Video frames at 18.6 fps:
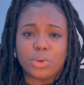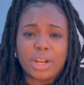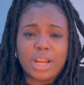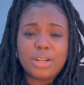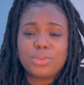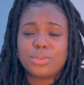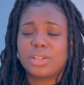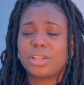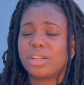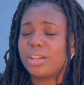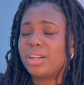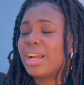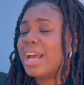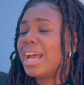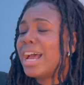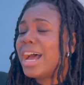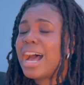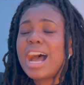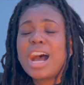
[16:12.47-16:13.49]
I don't care
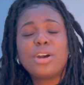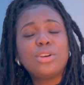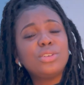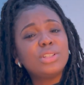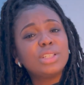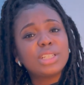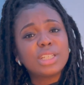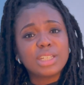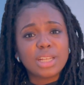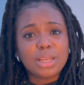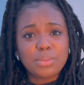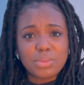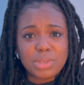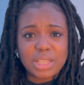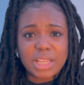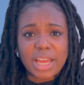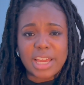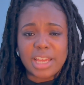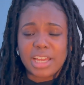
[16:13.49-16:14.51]
how you looking at me
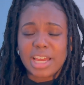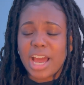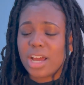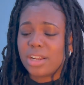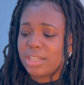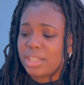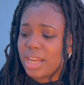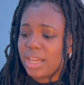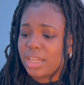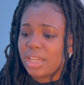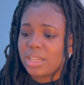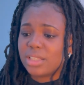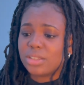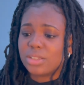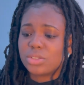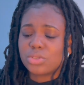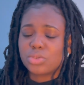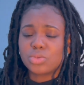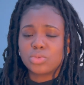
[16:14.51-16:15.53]
like, how did I get in
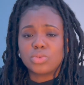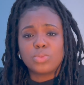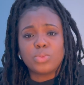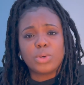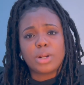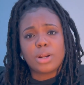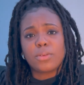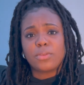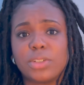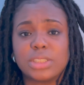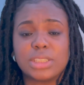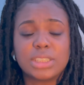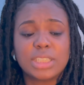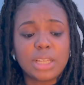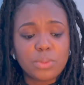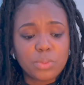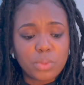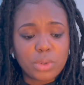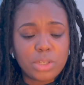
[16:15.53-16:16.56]
this room, whatever.
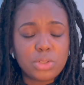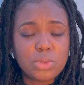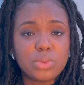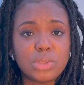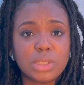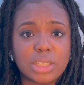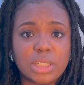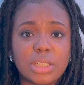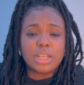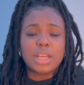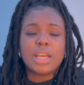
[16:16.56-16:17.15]
Same way you did.